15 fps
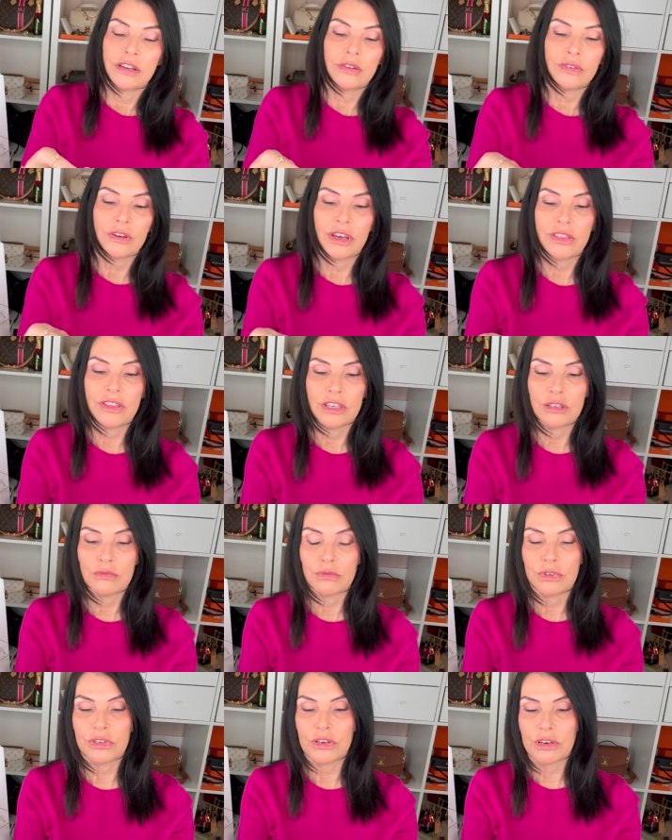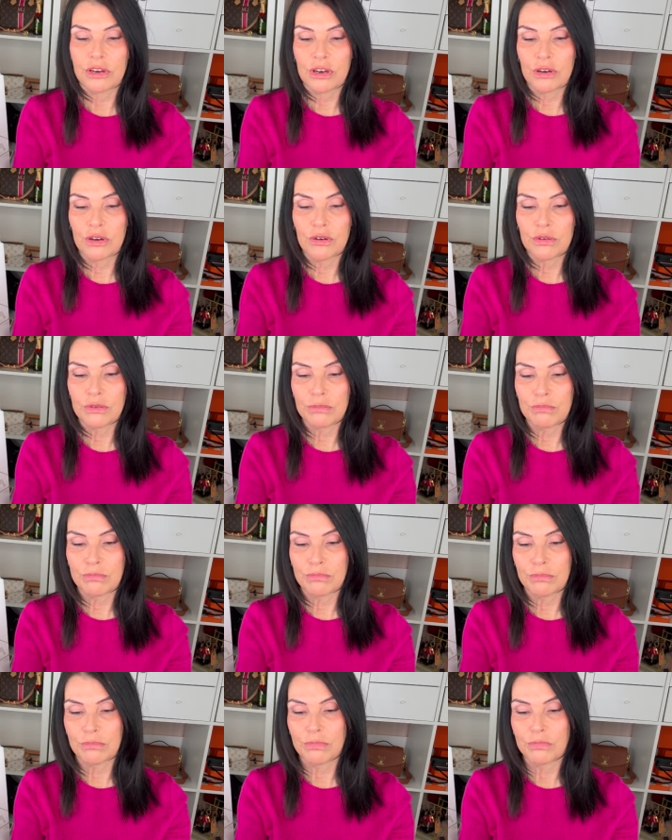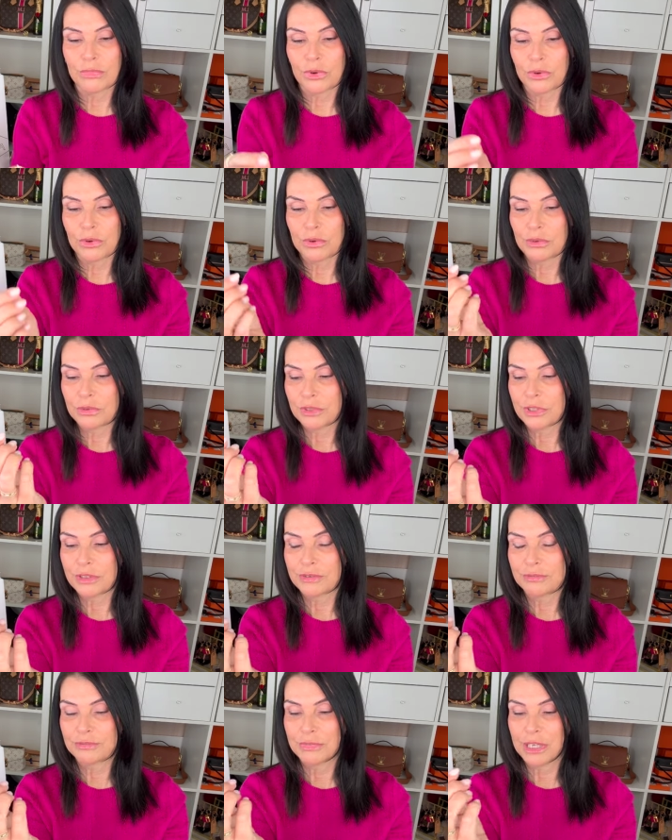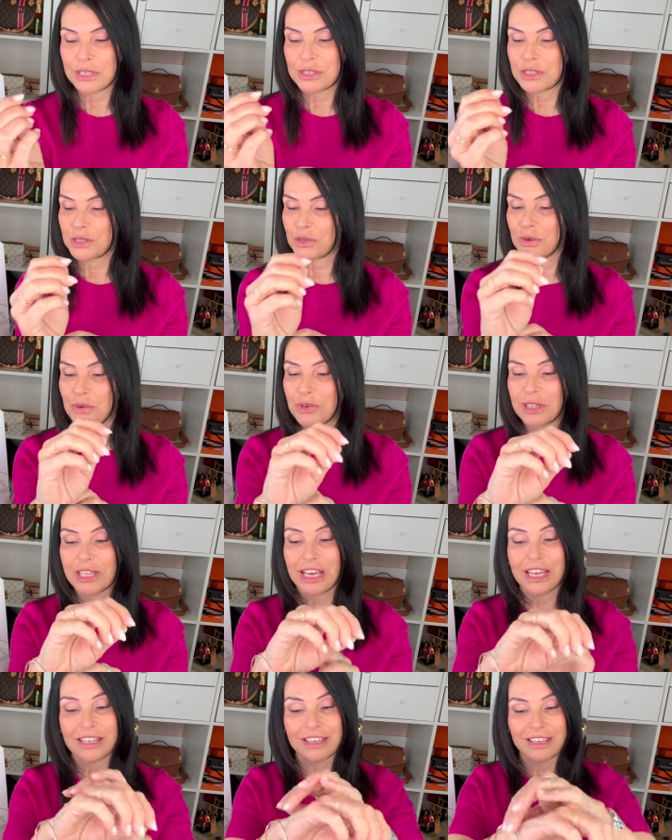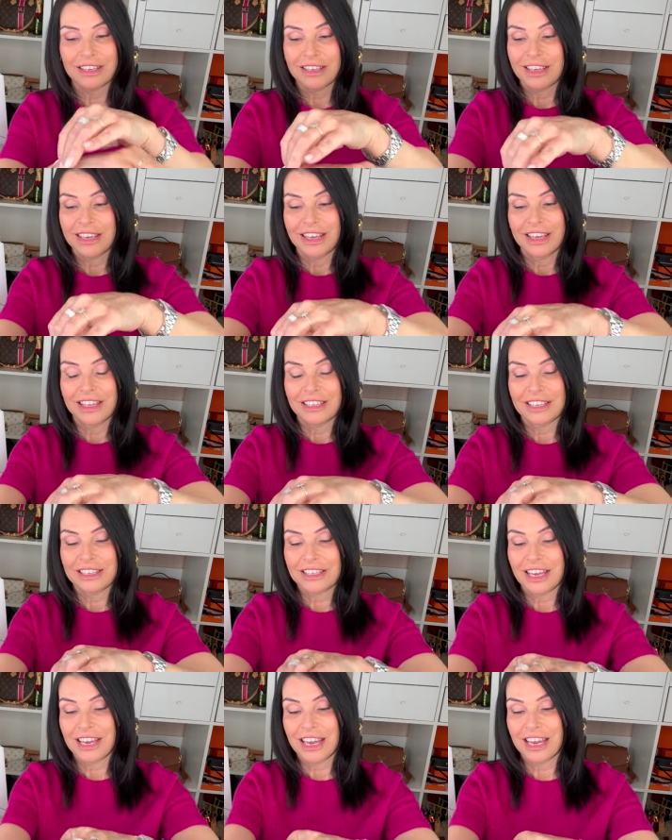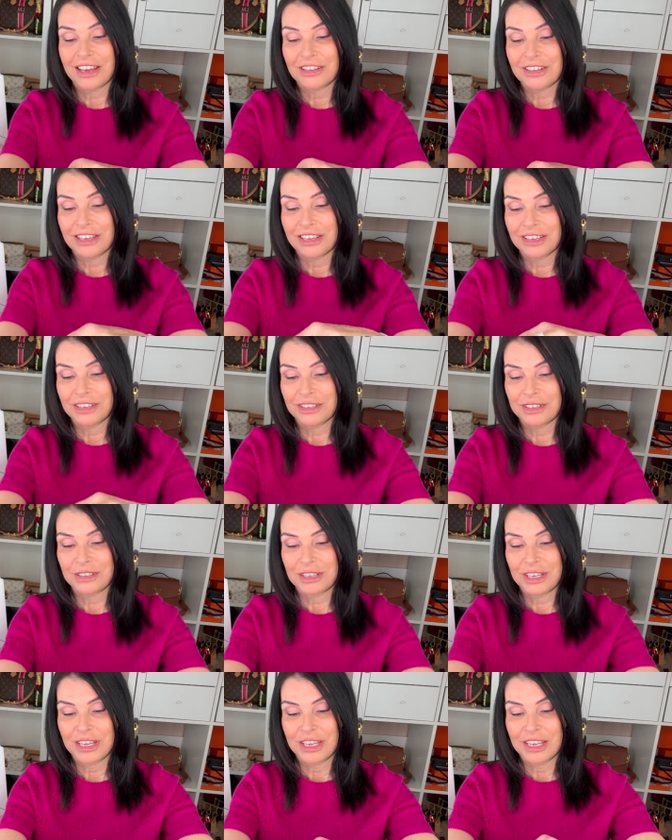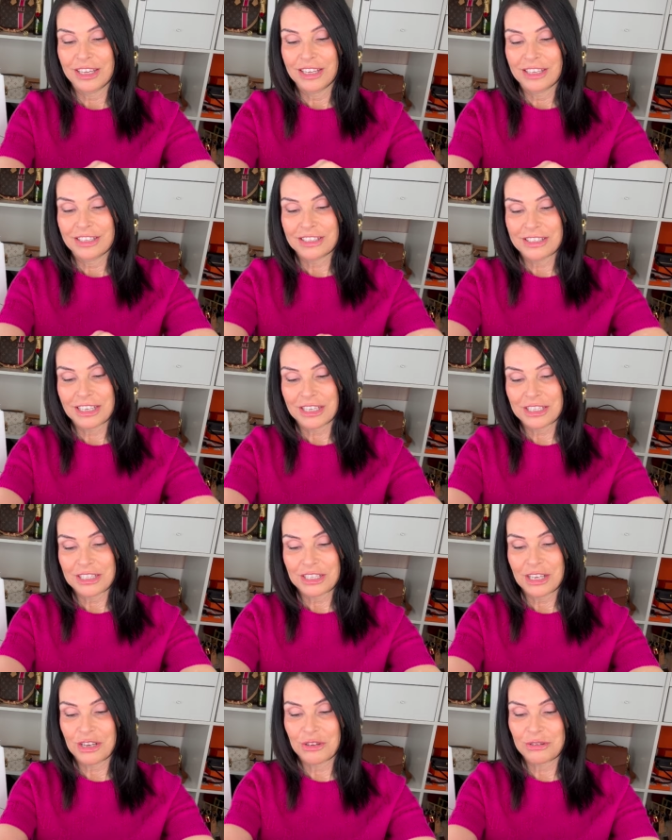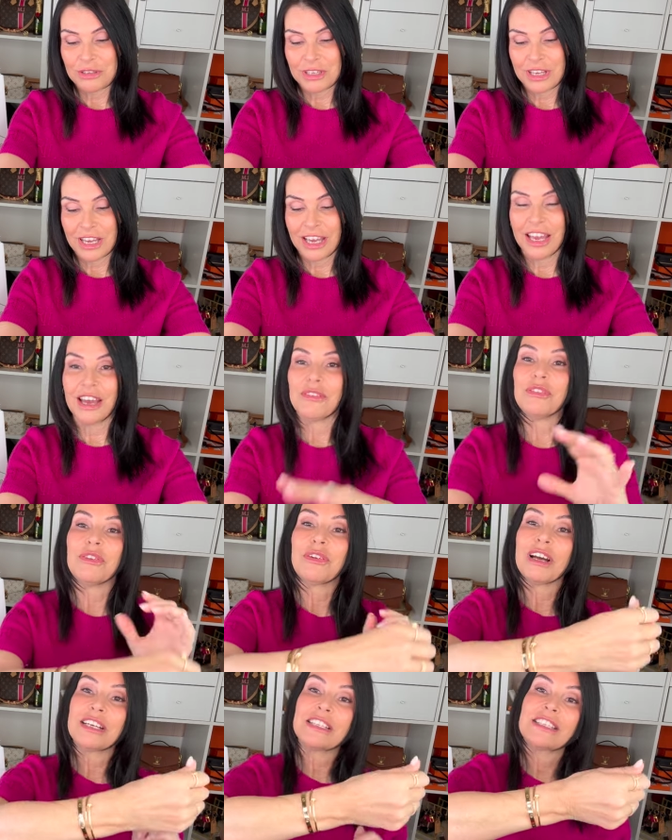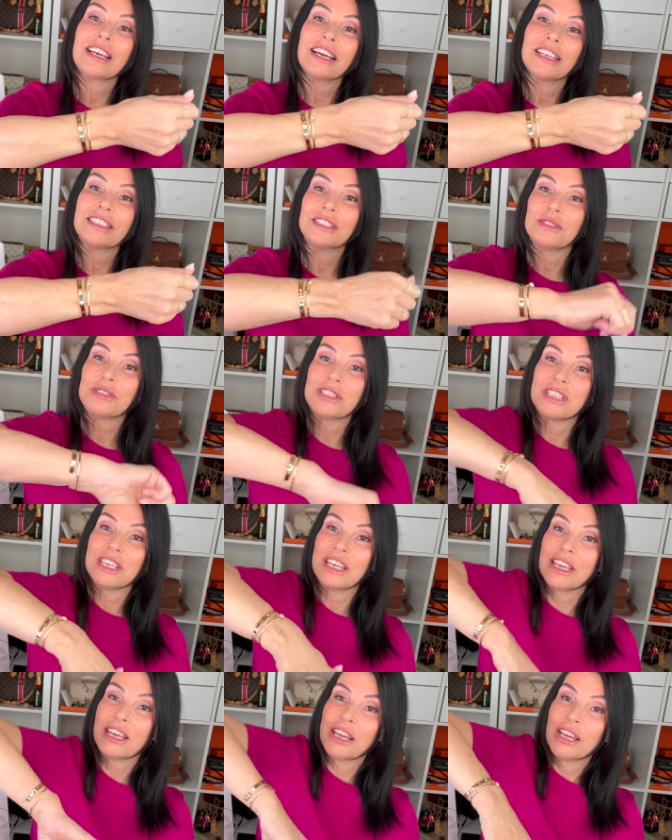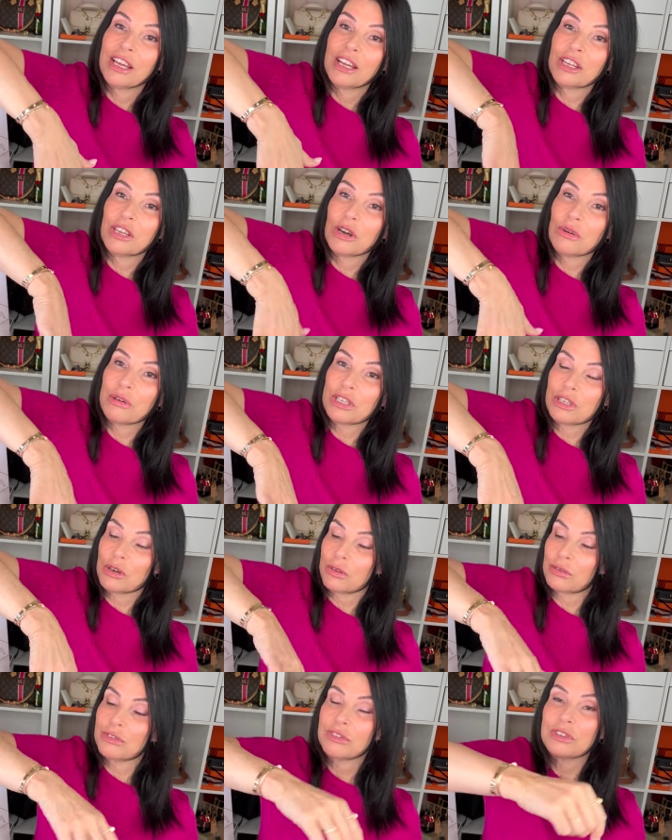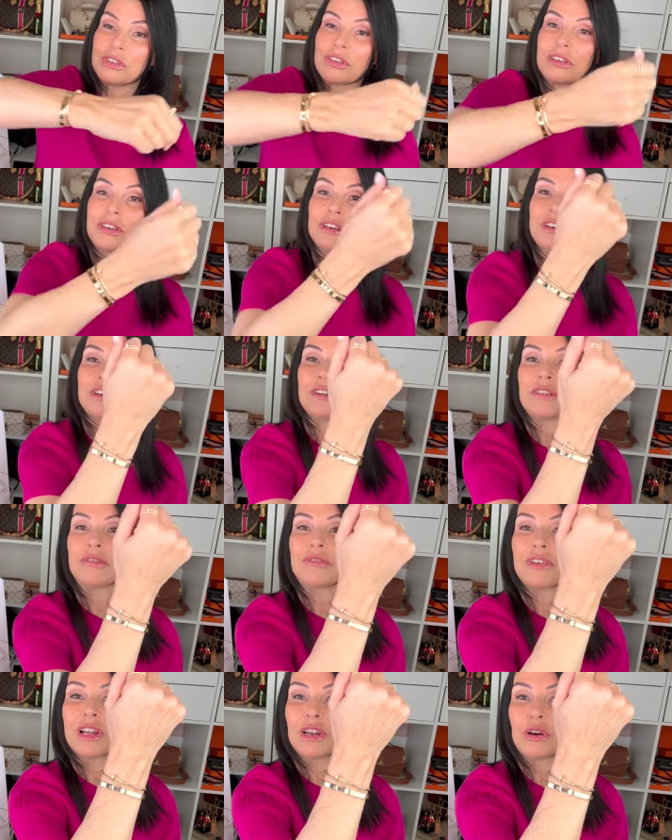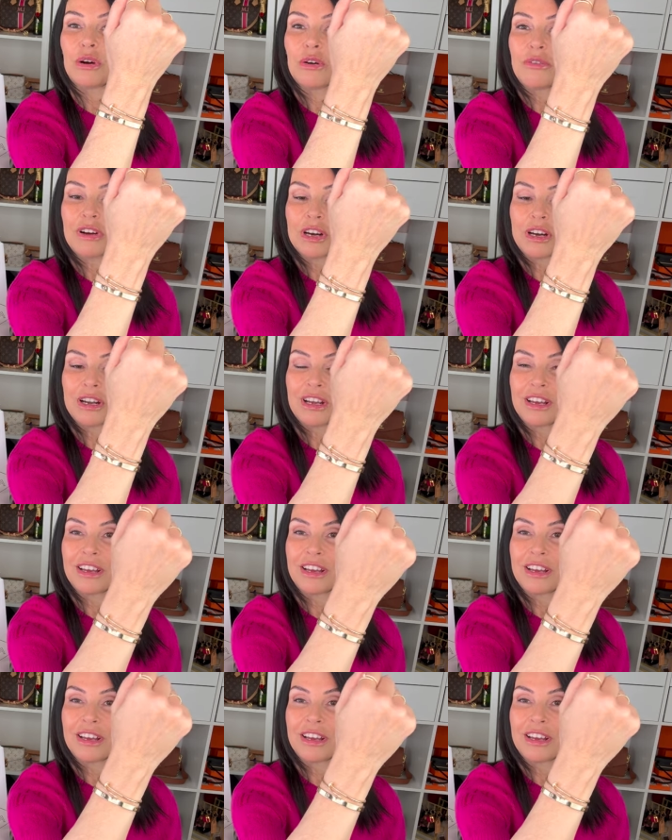Try this one out on. I'm so glad that I had size down. I have the right size. You see, no, it don't fell over.